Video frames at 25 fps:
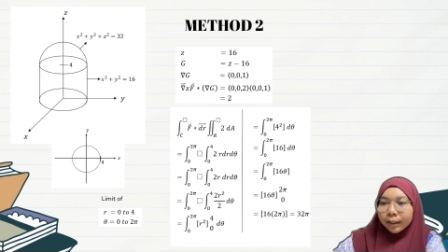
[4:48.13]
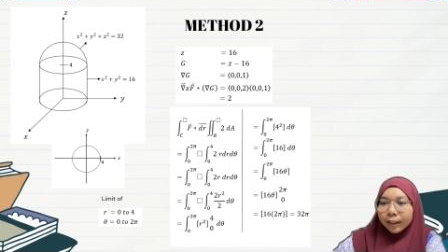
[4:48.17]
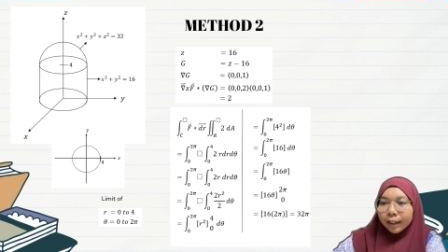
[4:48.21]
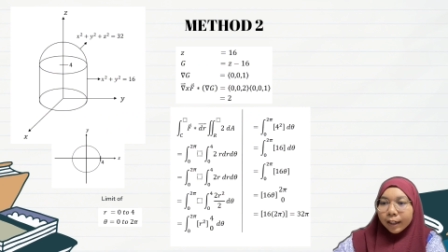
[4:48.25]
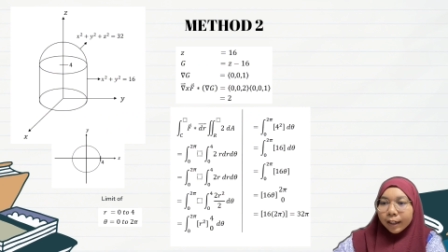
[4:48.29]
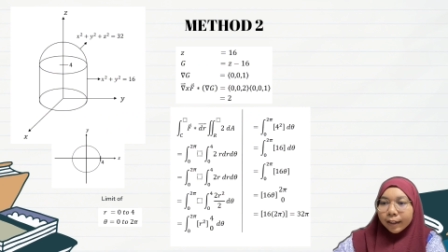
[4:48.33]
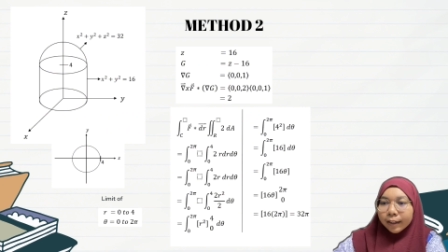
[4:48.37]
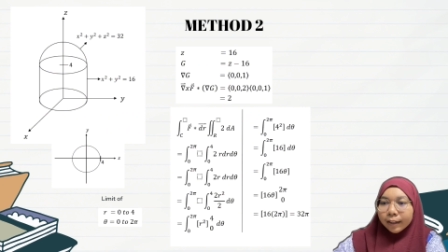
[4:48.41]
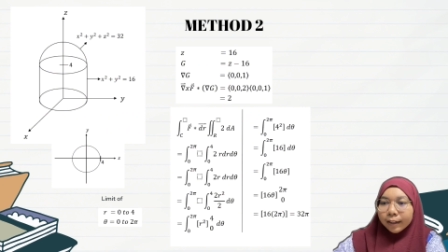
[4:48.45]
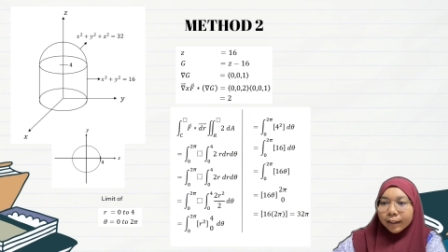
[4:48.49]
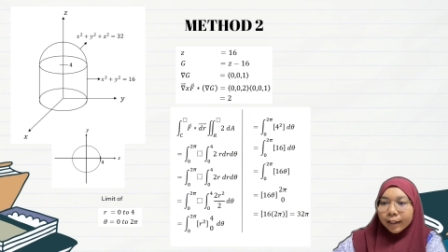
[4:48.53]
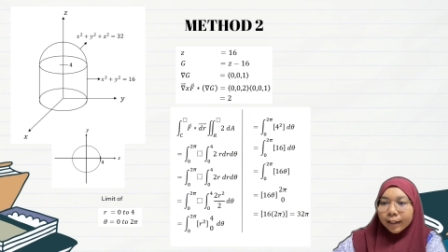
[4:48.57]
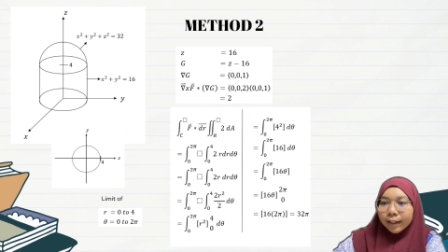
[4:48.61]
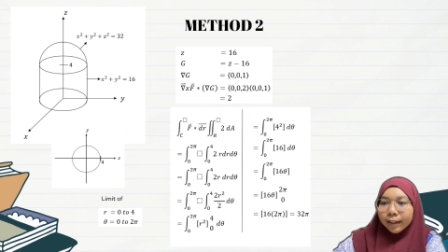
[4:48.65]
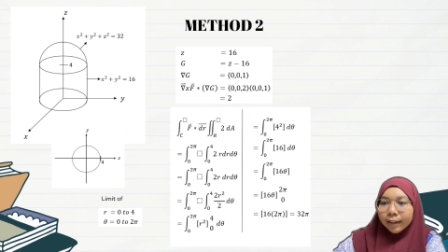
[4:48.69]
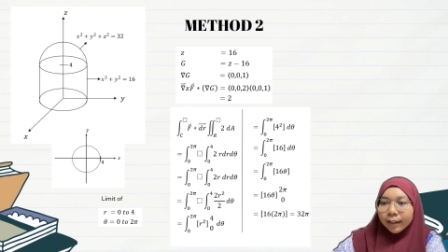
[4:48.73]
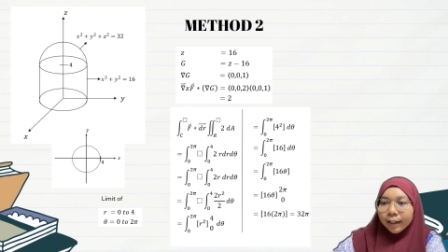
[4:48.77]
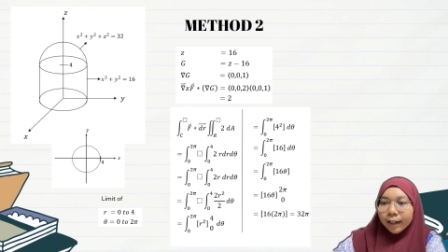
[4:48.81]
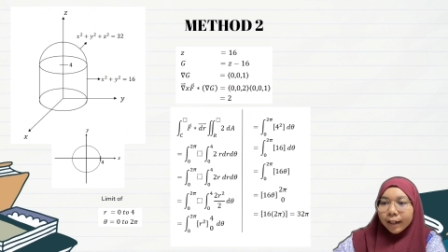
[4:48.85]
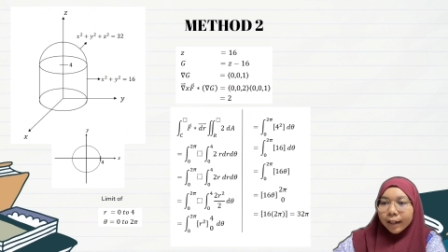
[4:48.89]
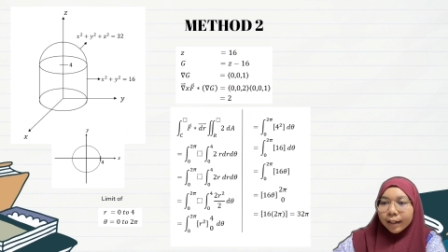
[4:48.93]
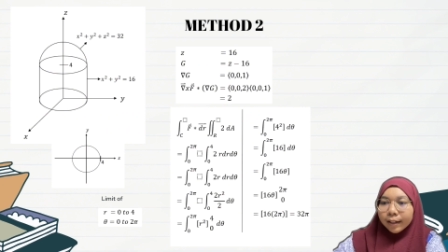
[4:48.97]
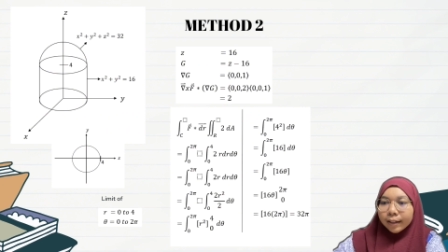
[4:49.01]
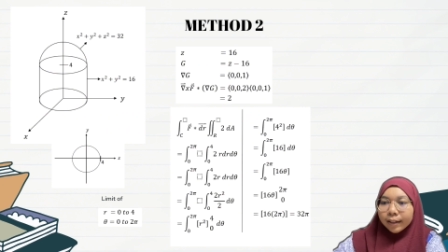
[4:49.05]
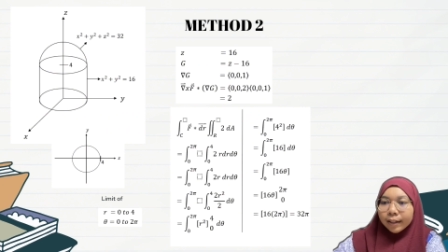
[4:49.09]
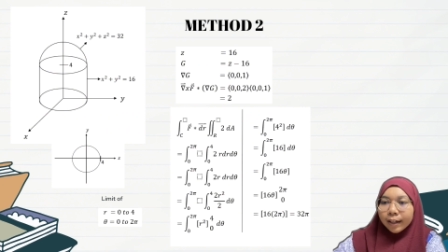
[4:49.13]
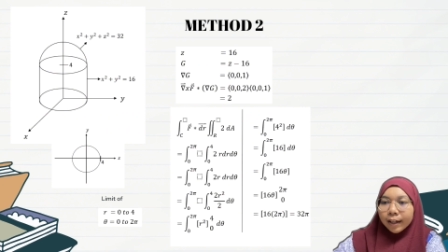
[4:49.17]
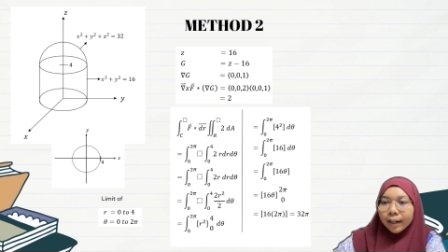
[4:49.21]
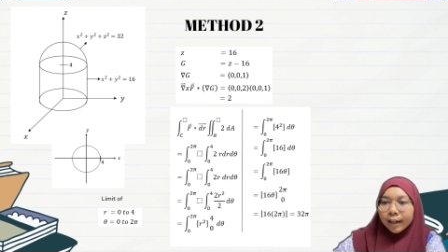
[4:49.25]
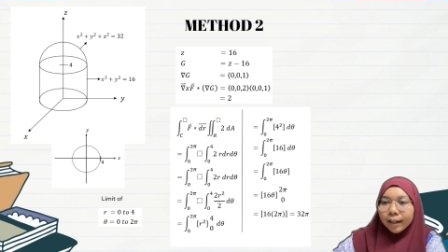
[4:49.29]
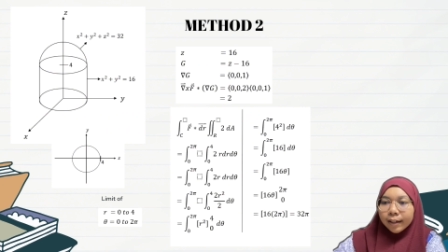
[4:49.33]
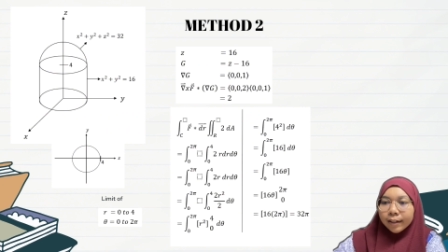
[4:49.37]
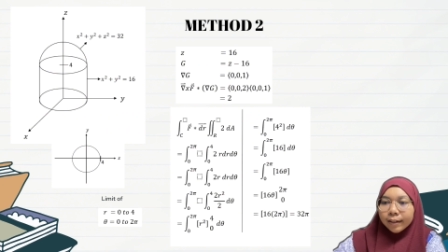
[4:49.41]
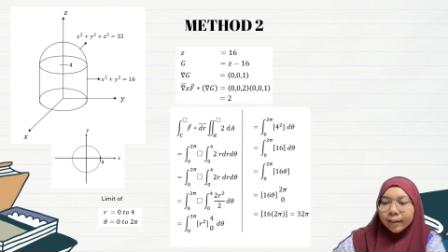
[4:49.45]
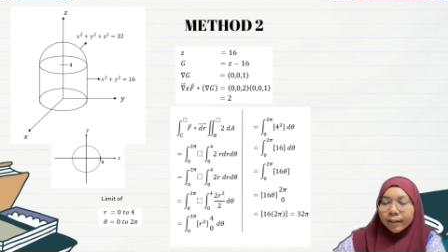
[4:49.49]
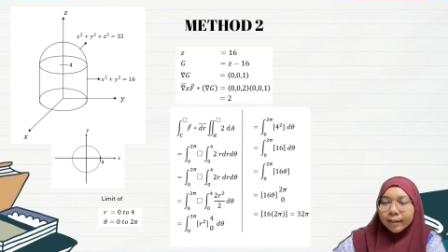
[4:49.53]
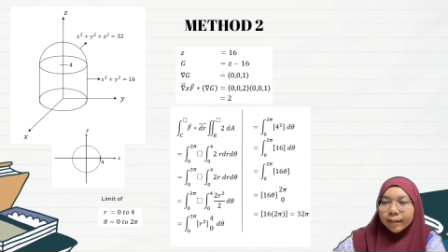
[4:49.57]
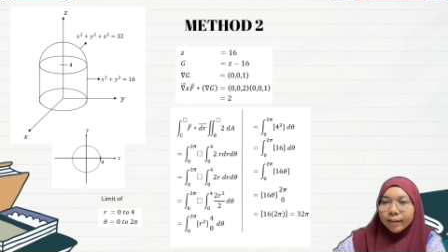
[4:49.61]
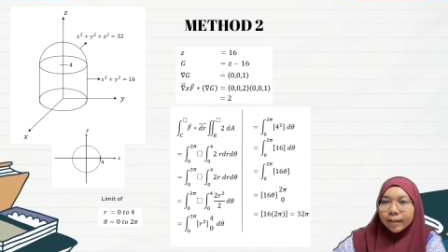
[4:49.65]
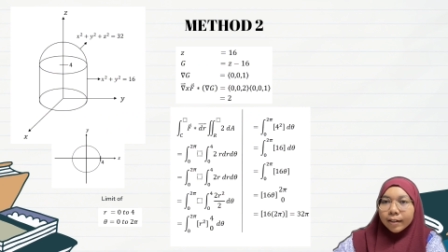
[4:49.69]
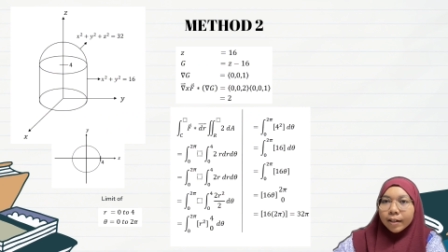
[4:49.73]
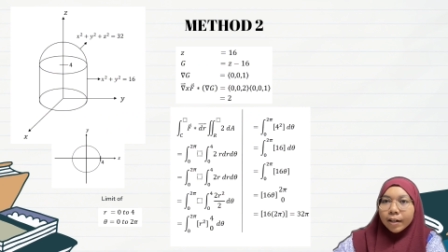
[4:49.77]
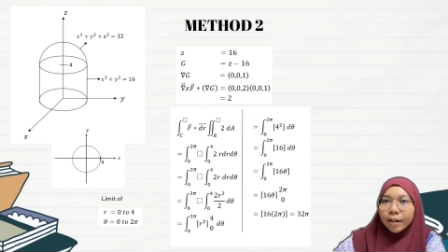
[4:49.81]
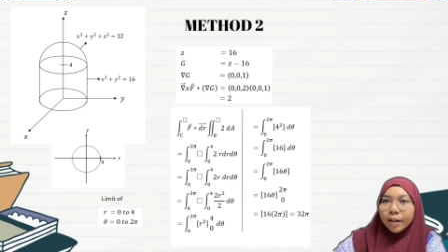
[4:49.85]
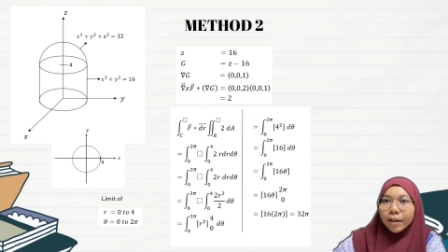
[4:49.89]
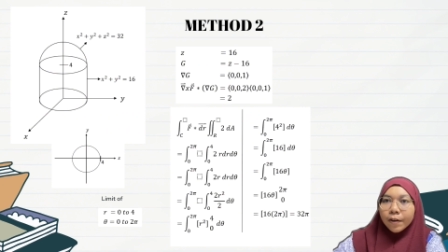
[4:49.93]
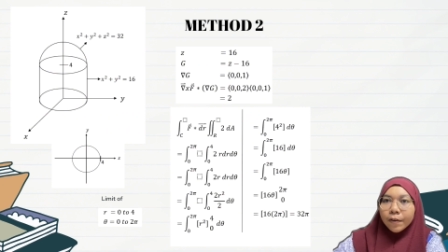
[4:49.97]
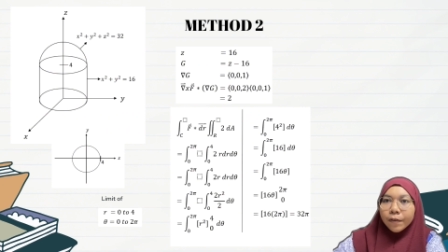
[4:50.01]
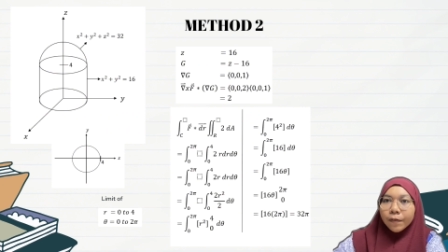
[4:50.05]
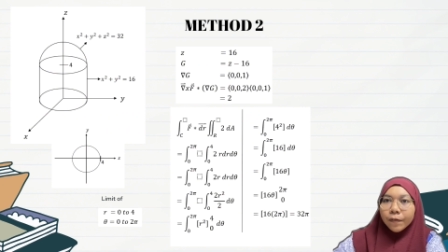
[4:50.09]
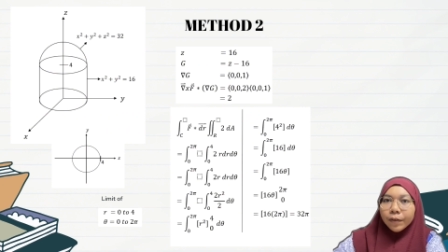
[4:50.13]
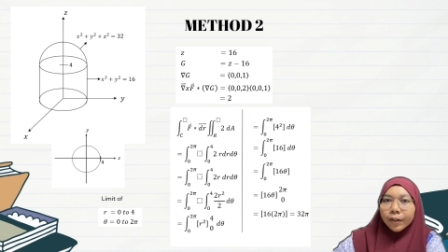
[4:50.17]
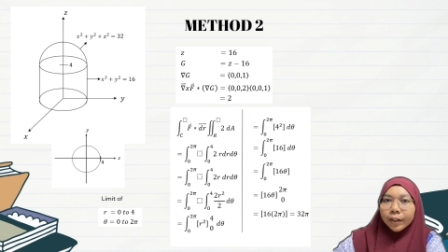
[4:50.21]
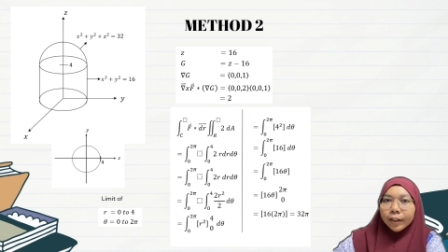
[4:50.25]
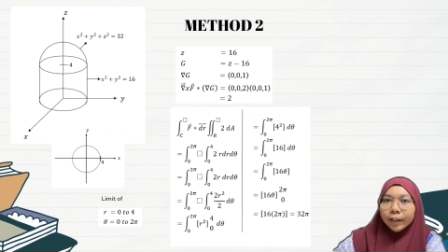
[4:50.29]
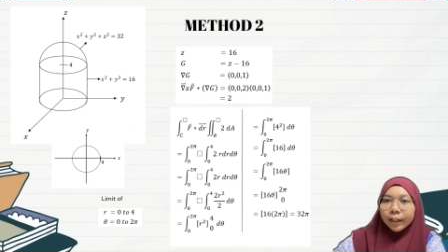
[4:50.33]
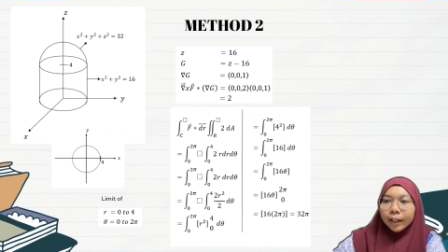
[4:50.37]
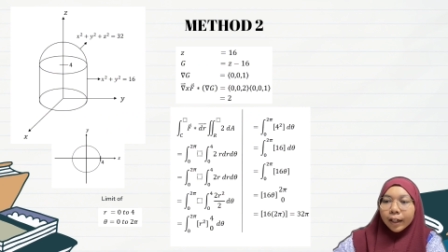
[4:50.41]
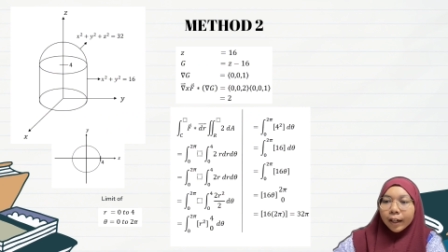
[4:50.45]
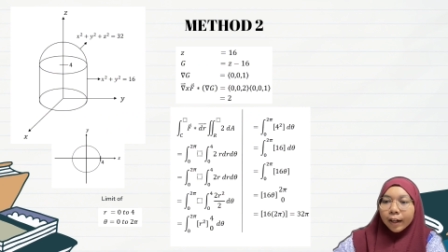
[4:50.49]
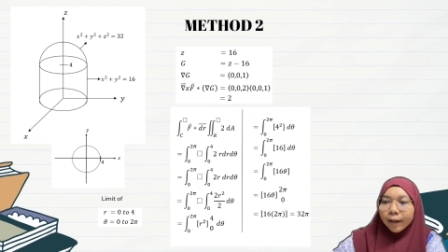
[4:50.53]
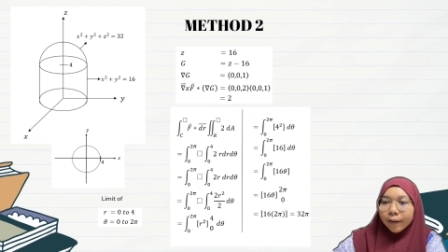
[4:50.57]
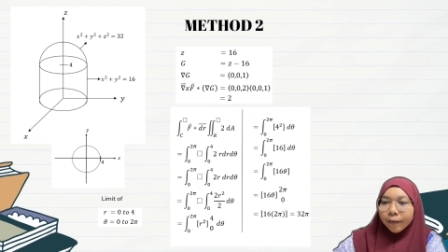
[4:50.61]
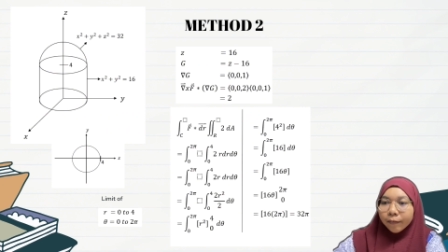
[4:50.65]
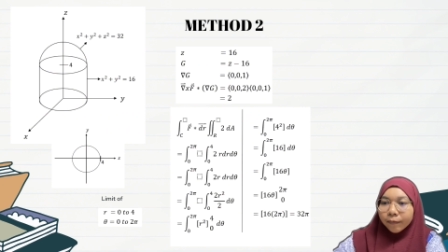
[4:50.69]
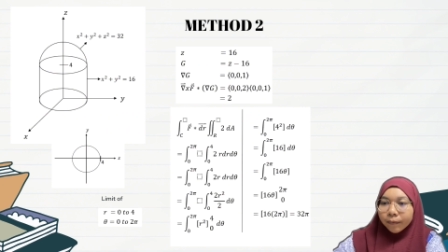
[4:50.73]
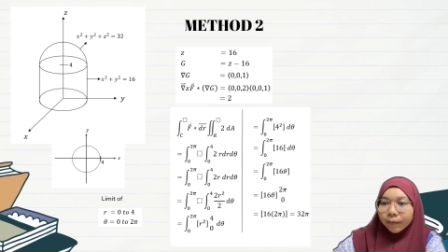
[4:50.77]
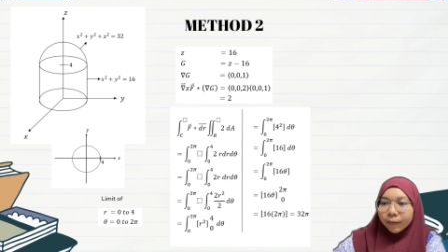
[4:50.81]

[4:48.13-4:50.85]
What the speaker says: and then at the end we get